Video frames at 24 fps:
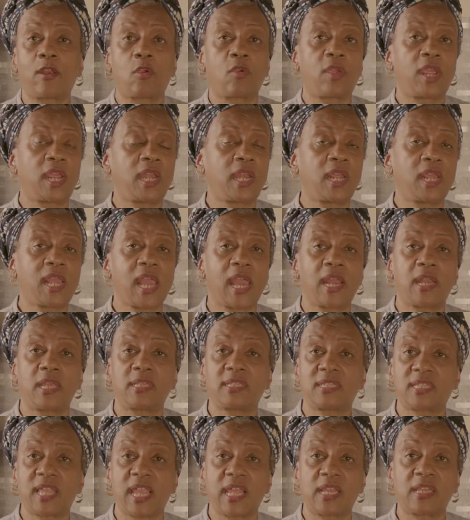any kind of
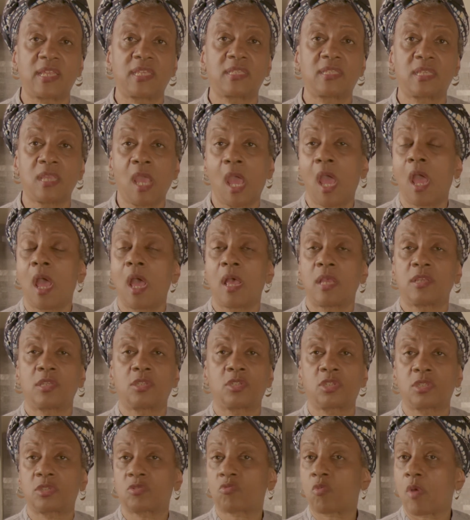stainless
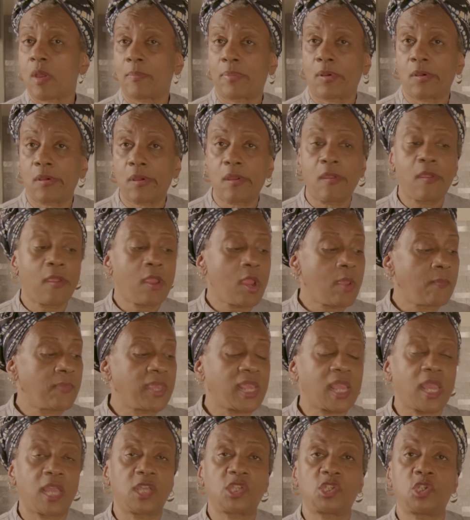scrubber
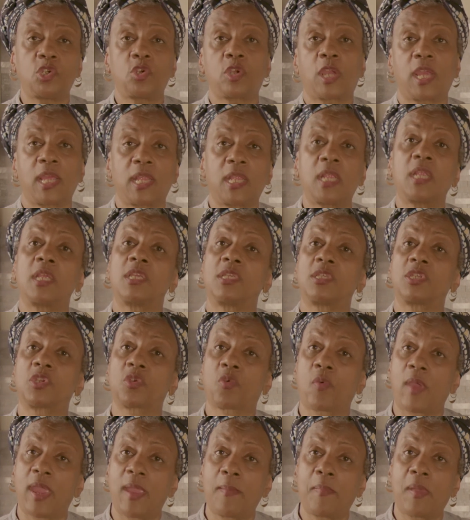because you can
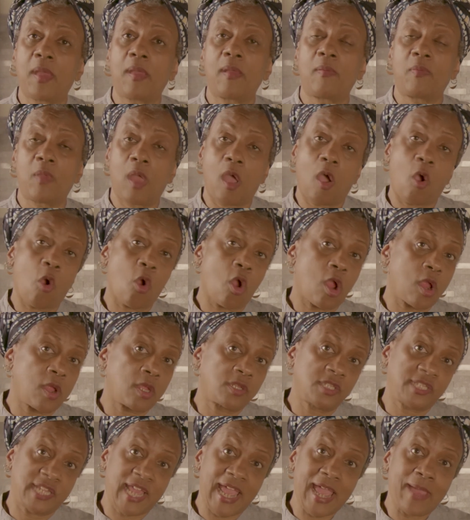scrape or
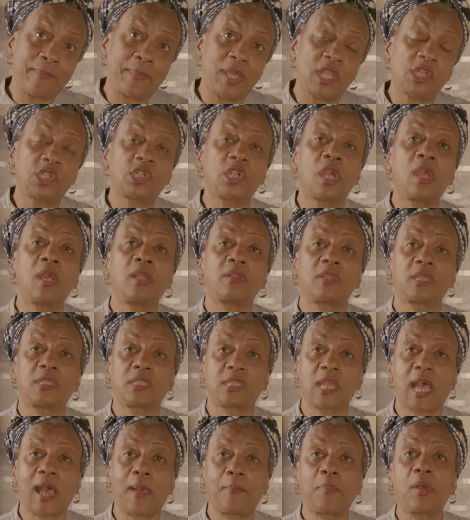damage the
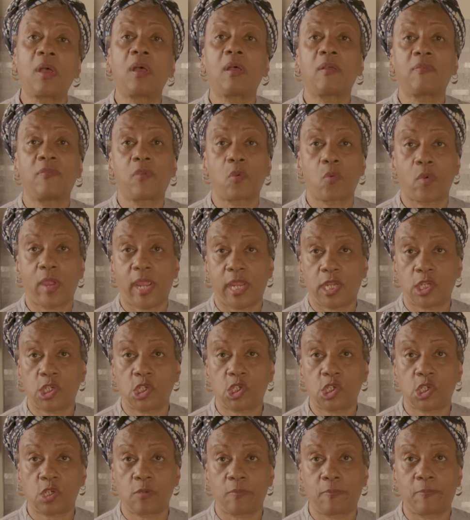top of the range.